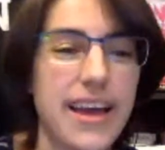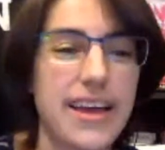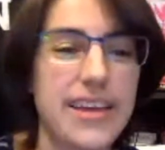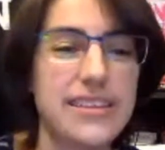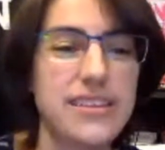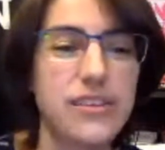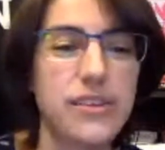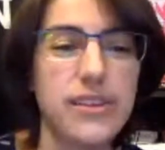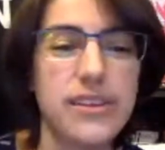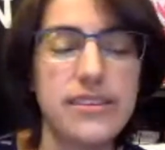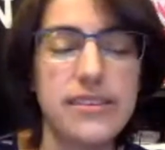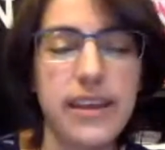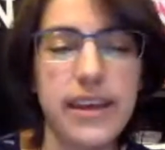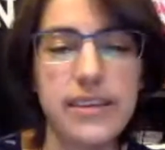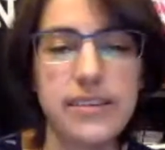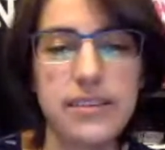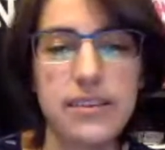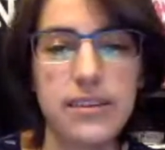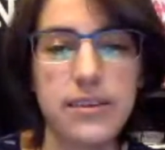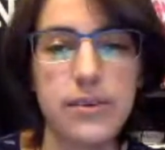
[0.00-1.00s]
So these
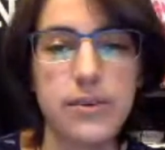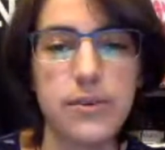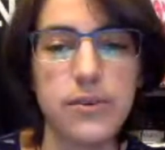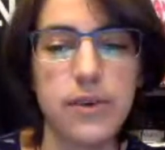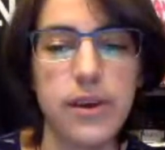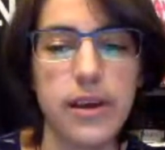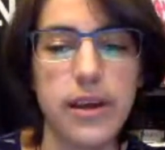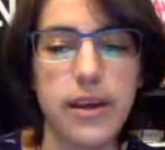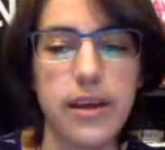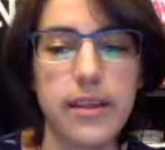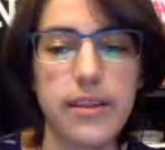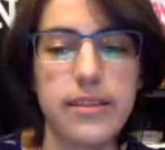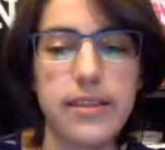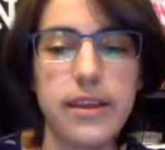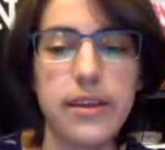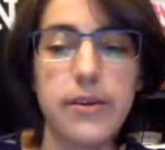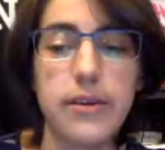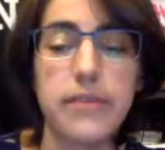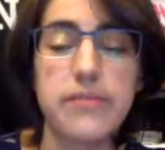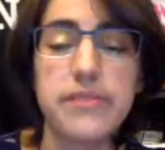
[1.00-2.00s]
next two, they
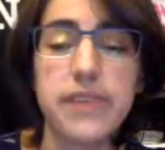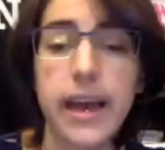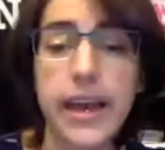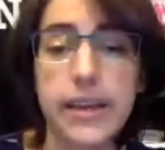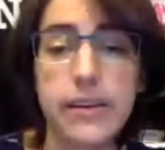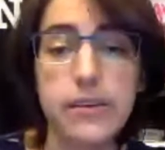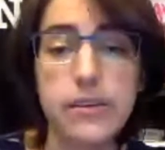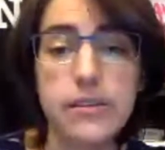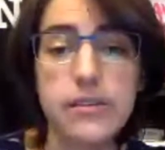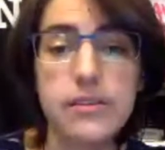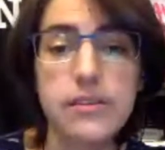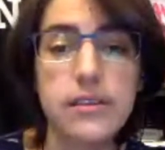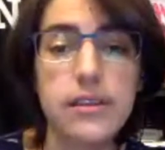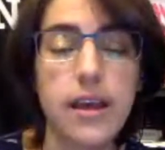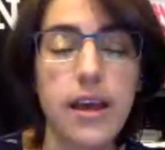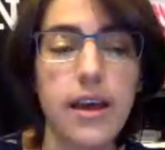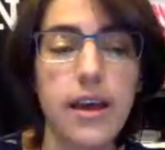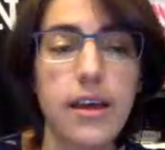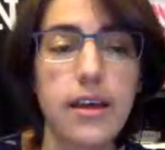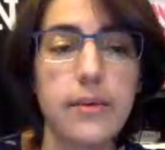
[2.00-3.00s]
don't have titles
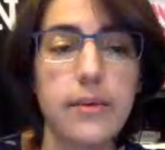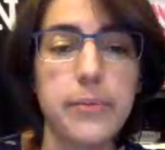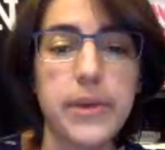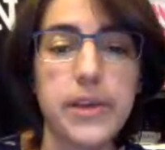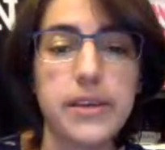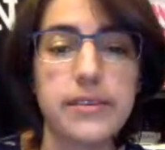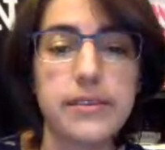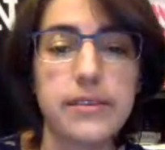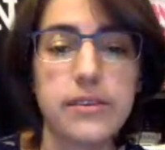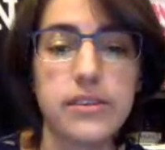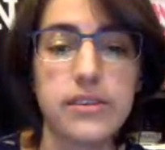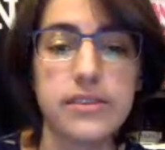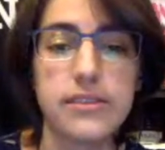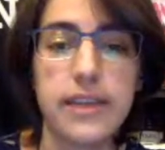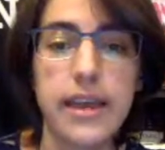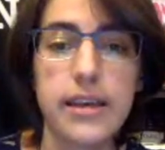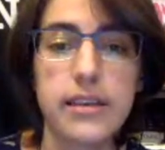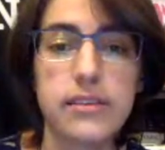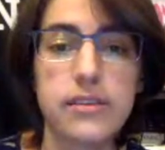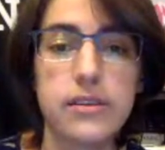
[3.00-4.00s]
because they're just
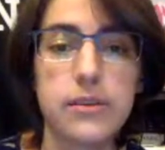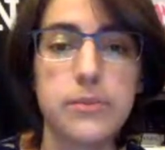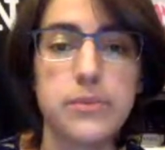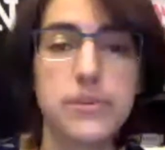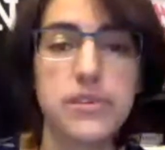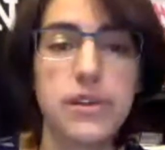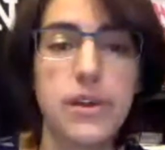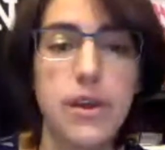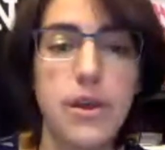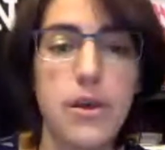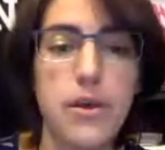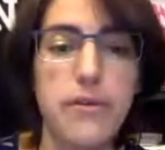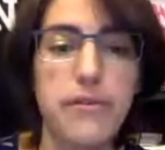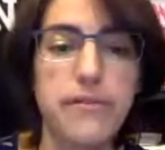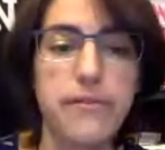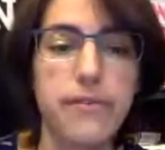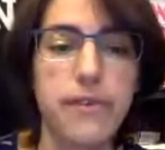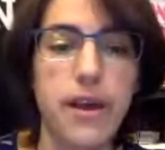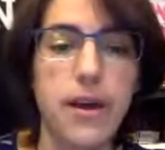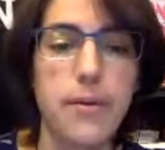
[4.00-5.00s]
excerpts
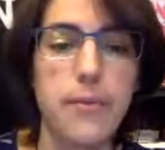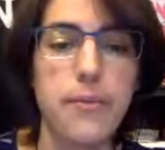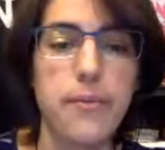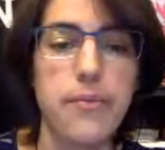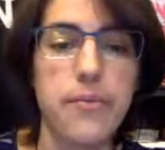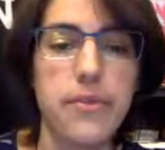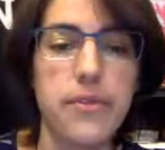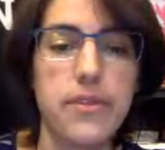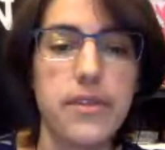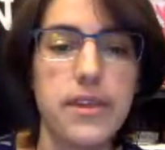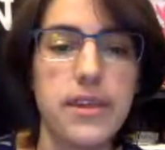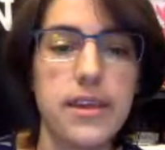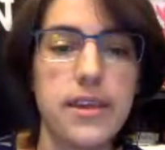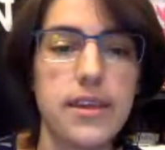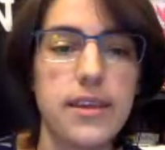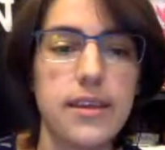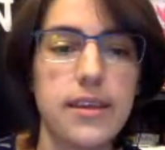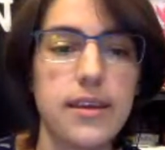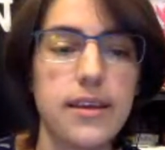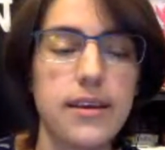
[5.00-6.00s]
from
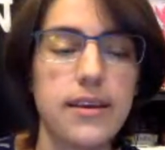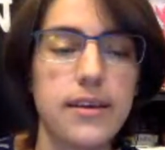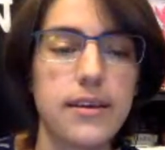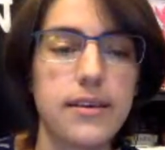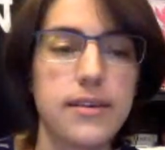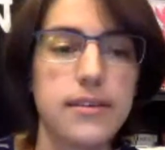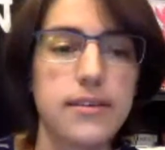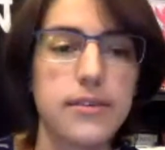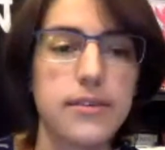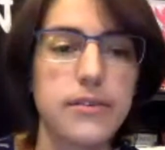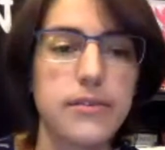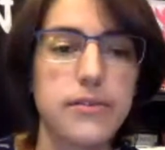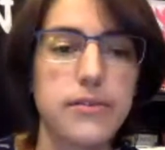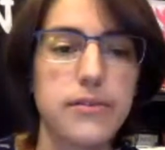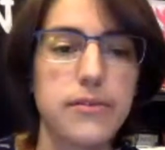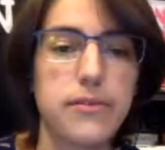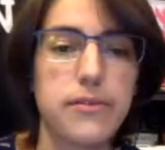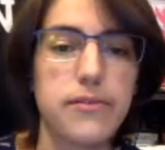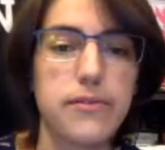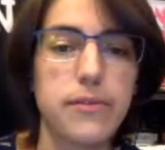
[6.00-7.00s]
the
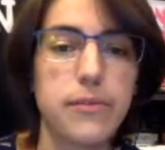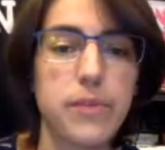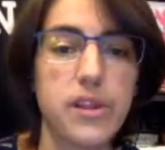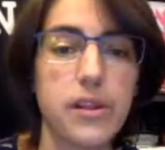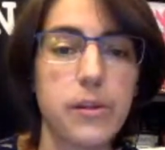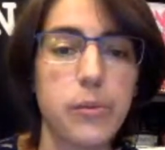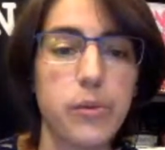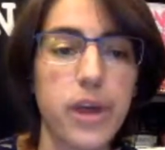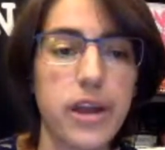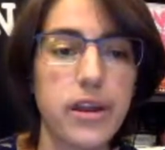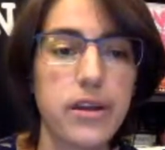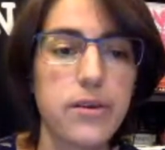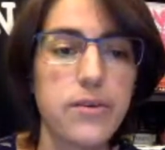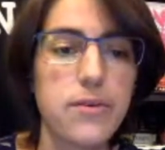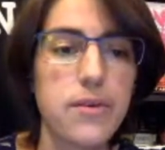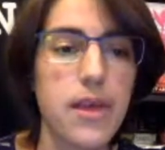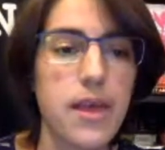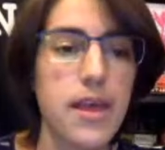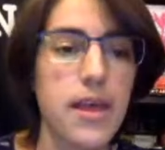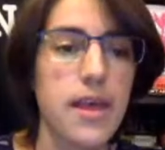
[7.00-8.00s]
libretto.
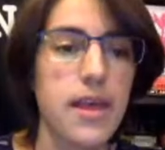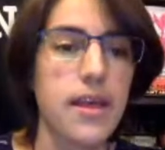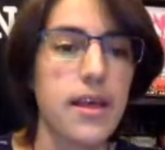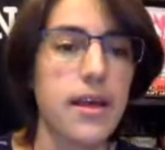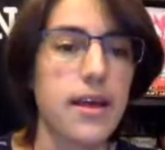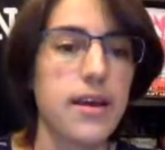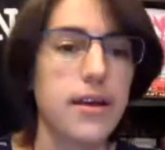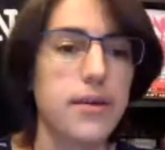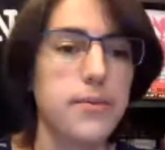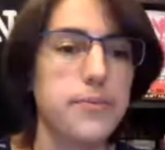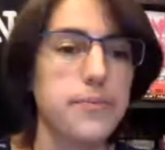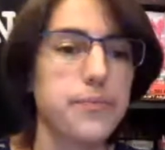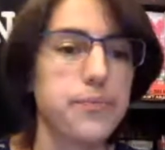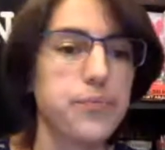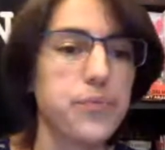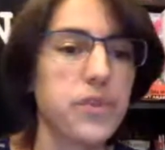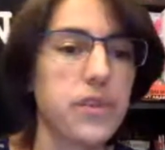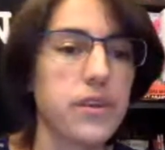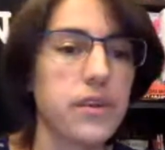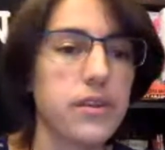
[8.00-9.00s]

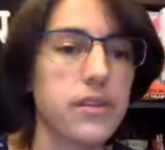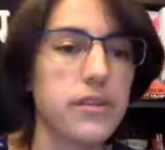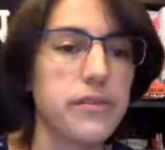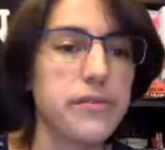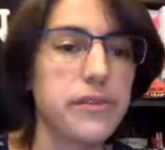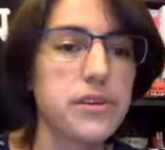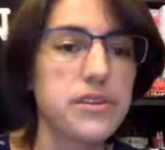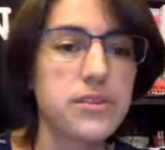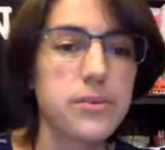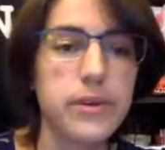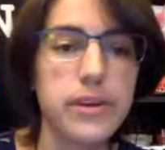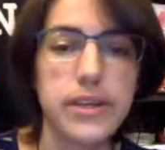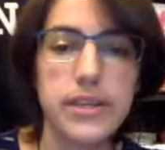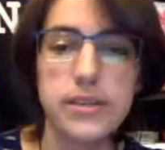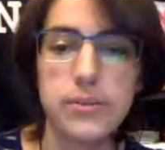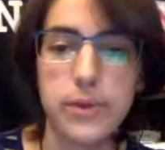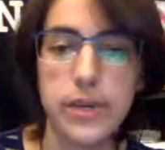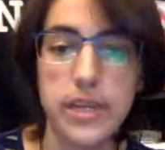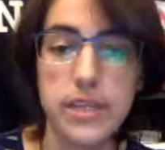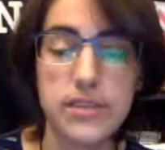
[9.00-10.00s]
The first one is
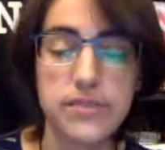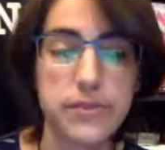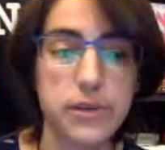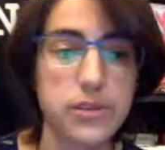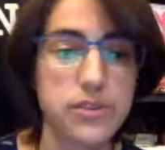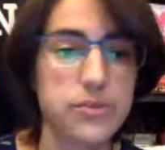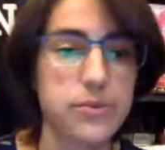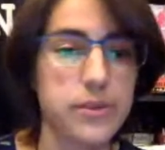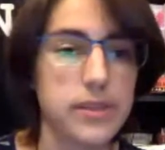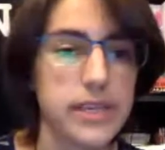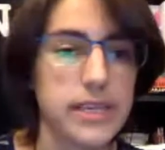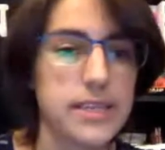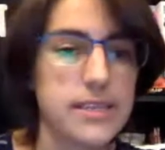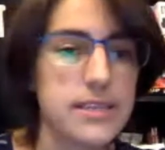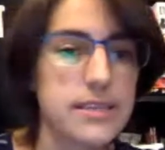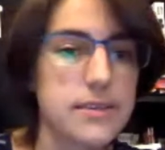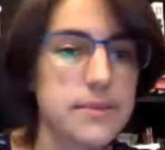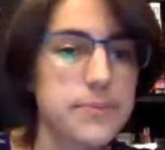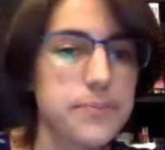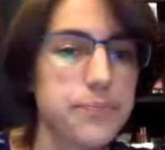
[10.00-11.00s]
when he's first released.